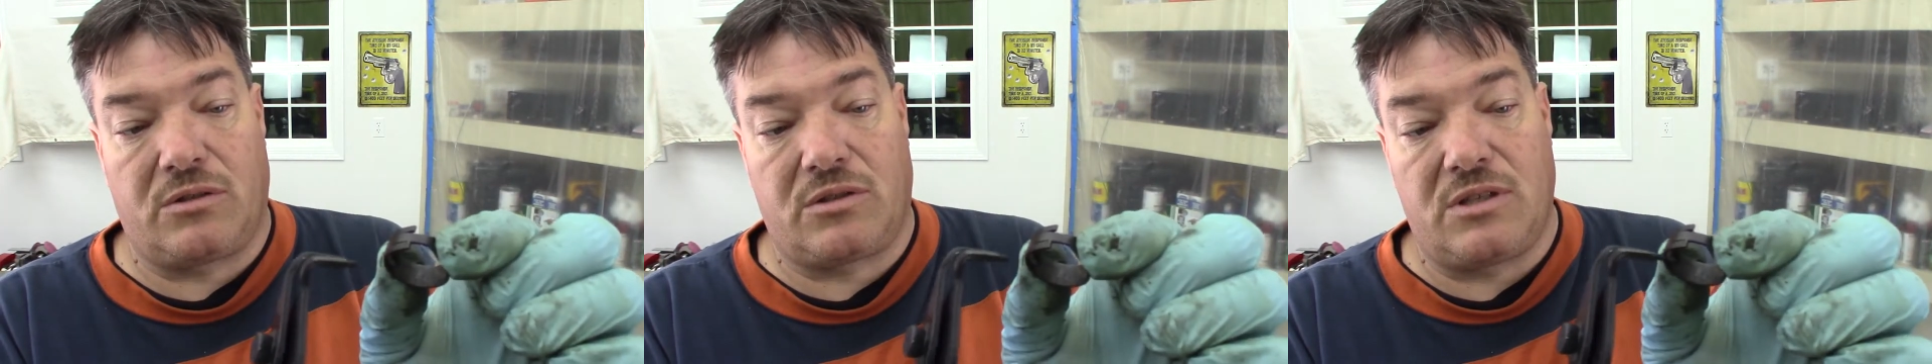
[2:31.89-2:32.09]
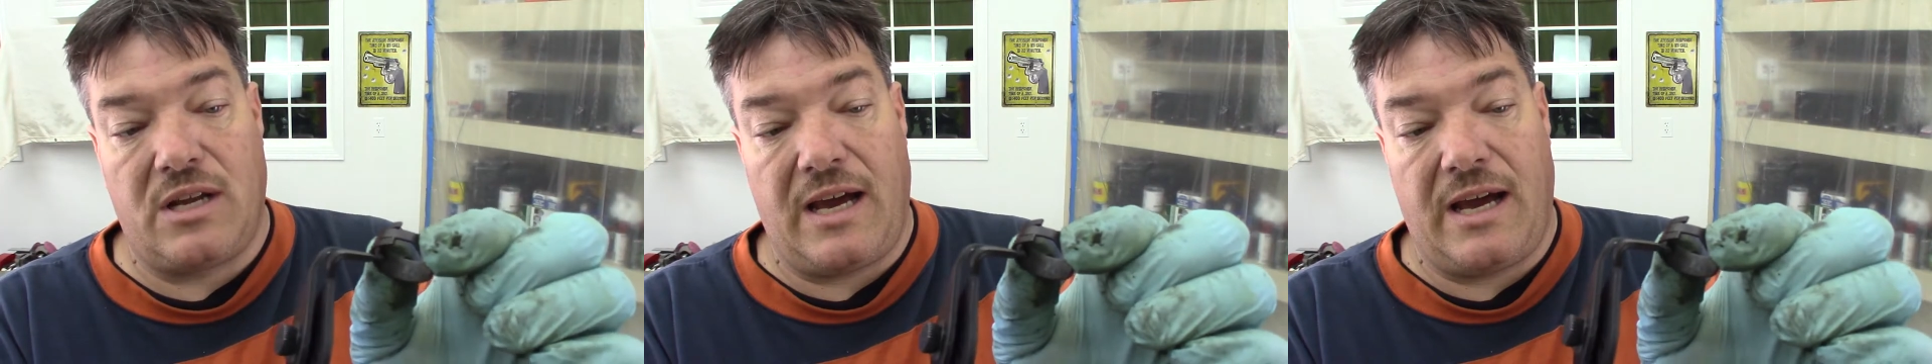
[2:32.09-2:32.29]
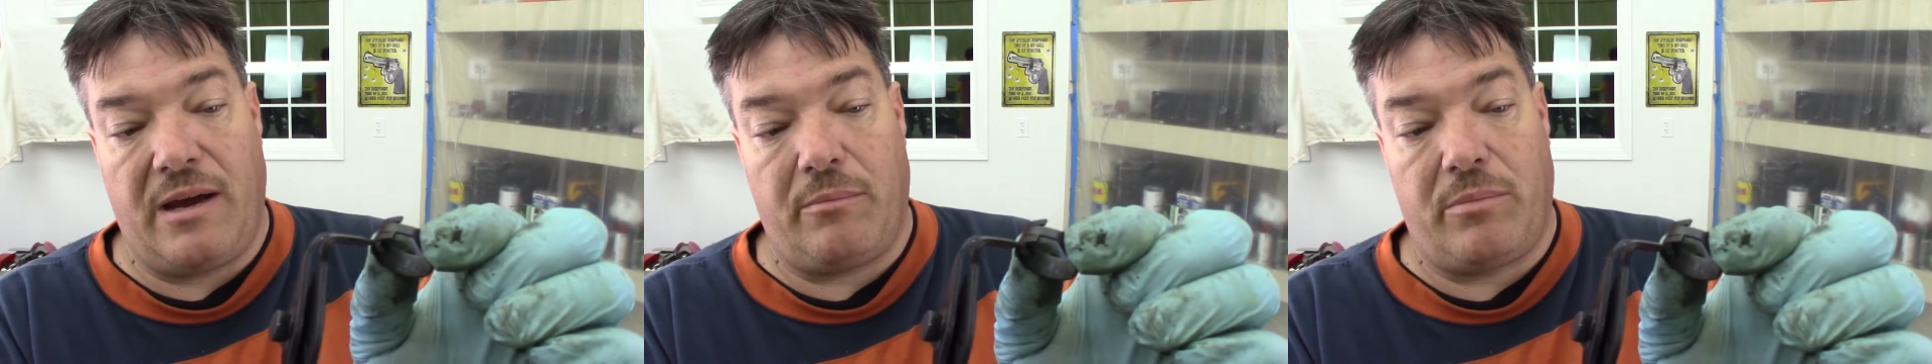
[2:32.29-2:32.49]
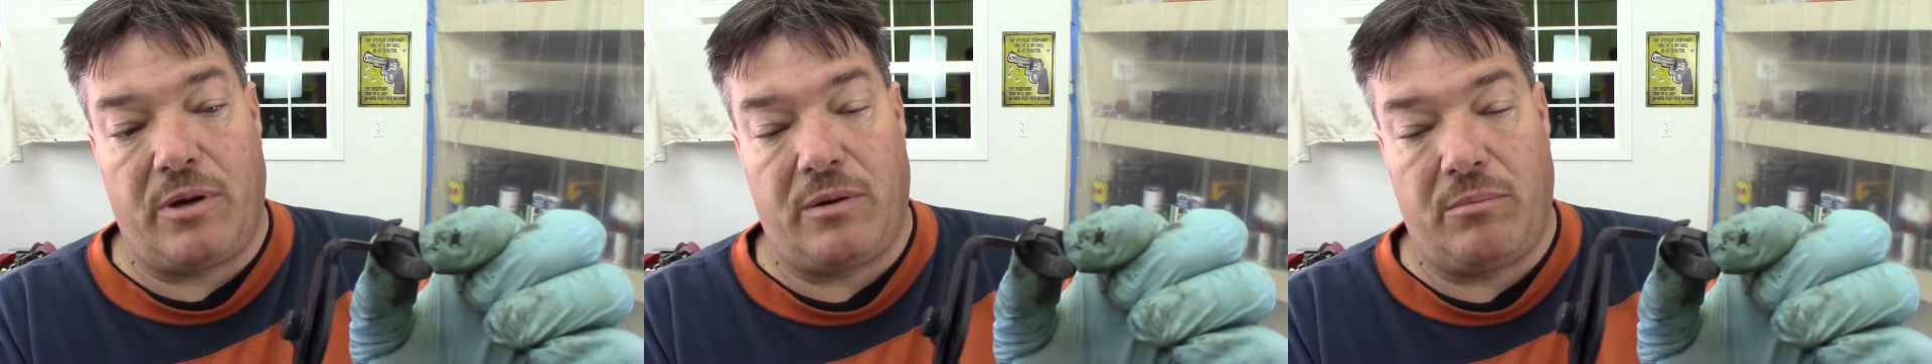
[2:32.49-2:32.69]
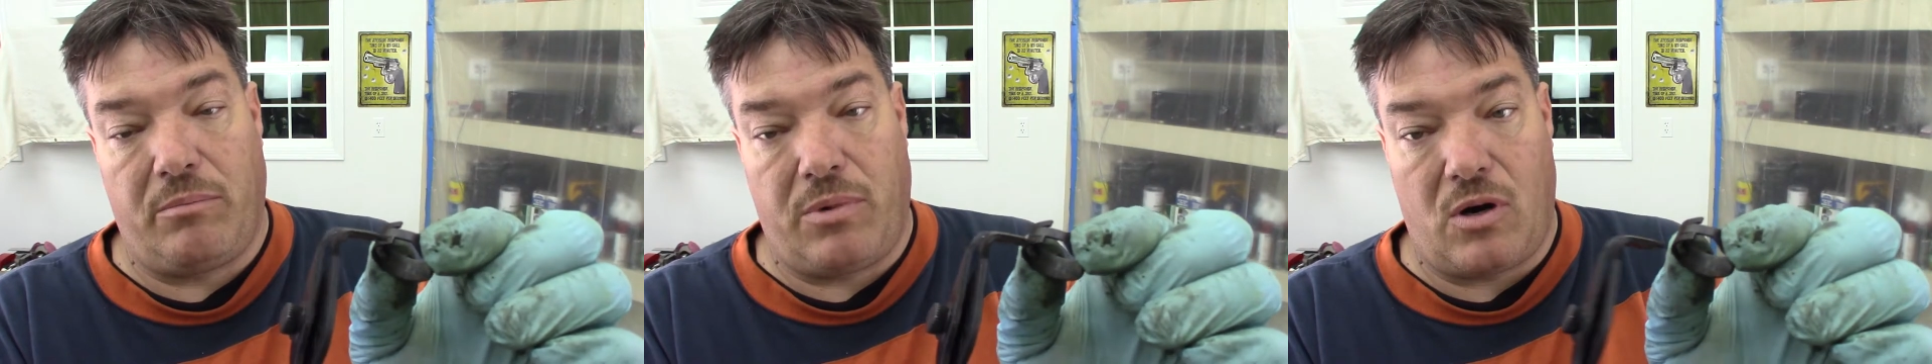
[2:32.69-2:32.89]

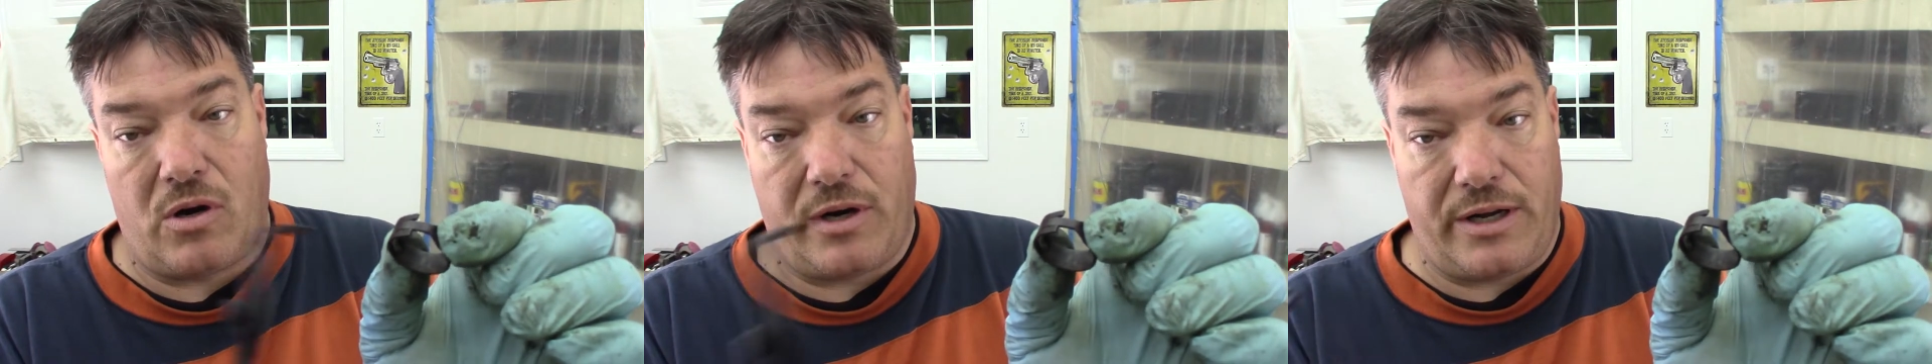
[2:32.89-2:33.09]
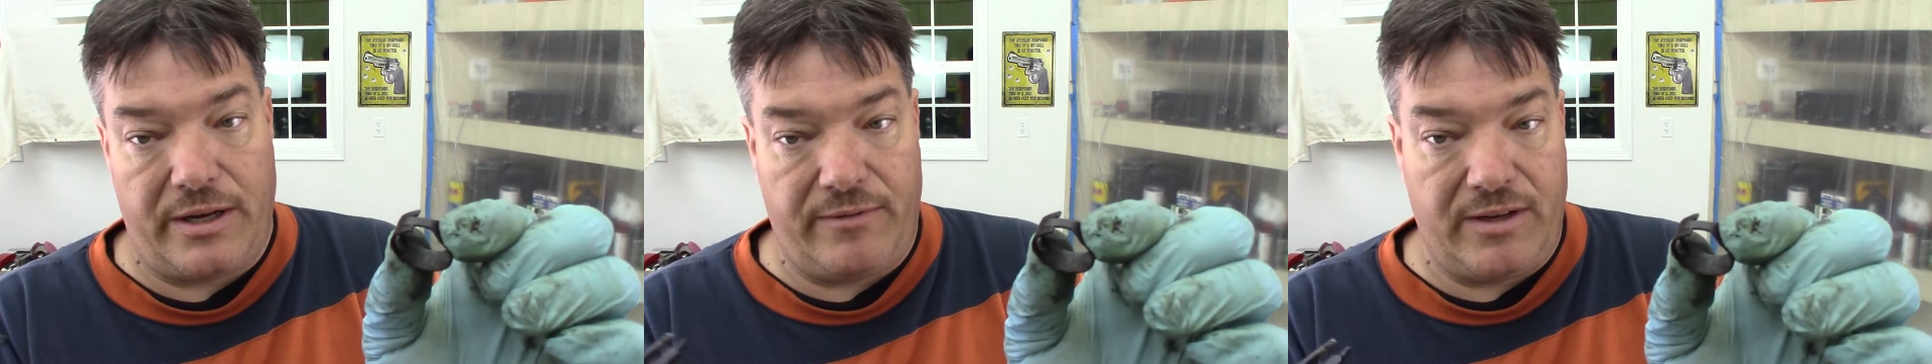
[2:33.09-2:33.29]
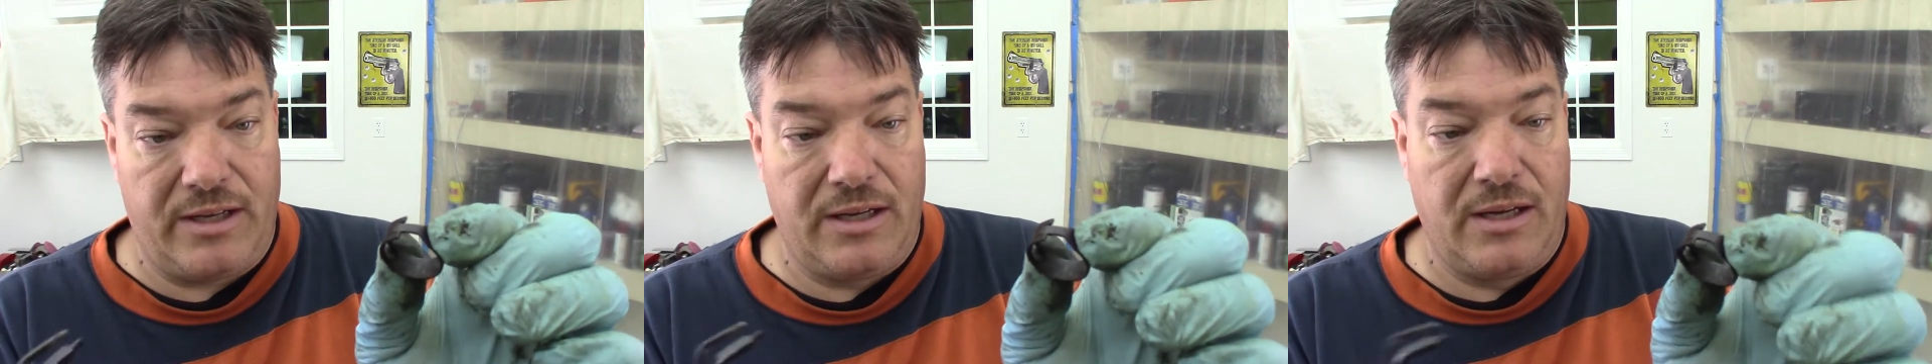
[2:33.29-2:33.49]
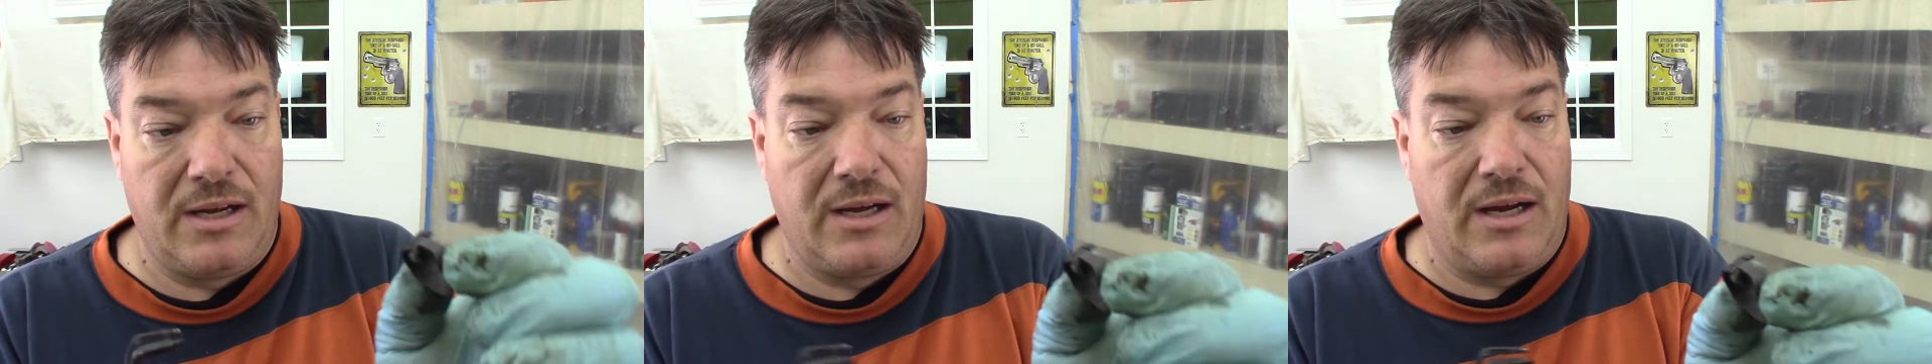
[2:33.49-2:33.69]
snap part of it.